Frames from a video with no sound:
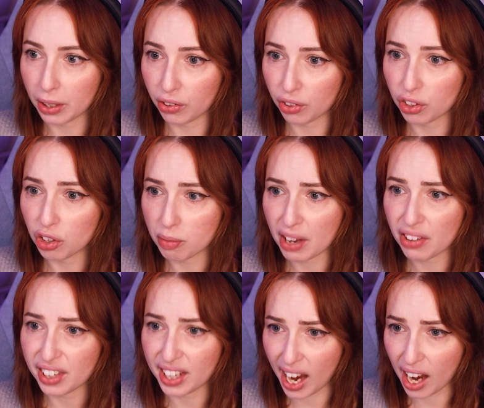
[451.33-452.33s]
because of your
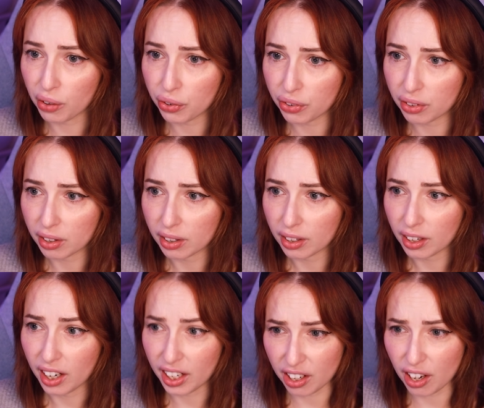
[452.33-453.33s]
messy house.
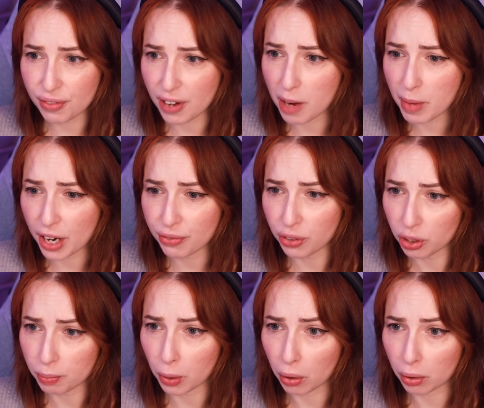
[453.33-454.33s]
I can't find my
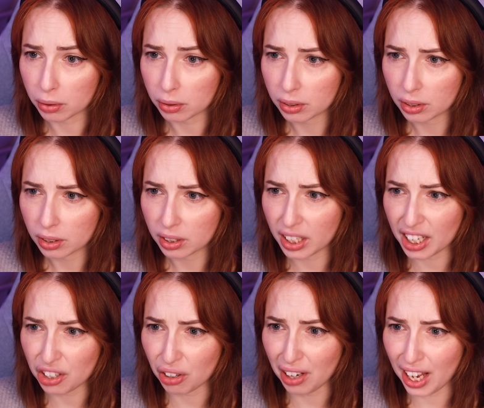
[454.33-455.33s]
food bowl. Get
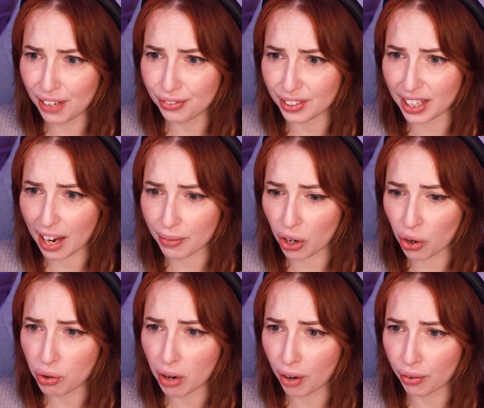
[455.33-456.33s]
your life together,
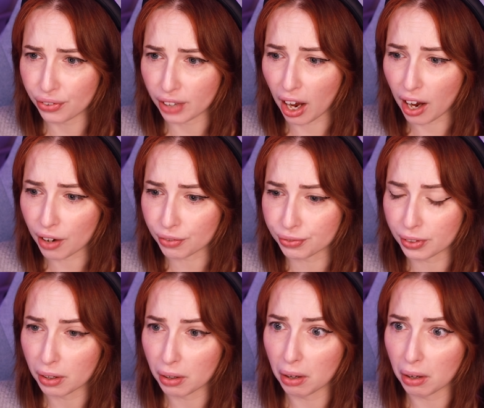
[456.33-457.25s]
or I'll starve.